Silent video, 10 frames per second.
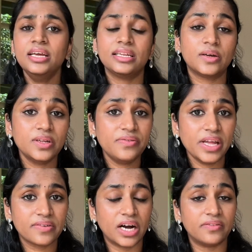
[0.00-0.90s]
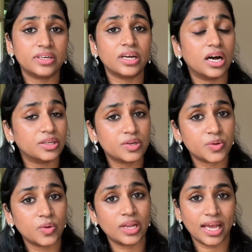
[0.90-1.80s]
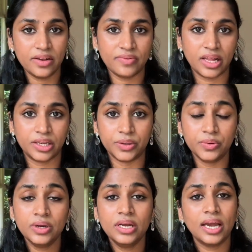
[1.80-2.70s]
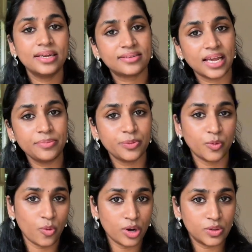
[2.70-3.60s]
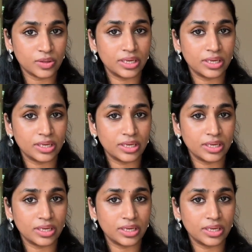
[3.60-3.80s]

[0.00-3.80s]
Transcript: Now that we have covered undertone and value, it's time to move on to the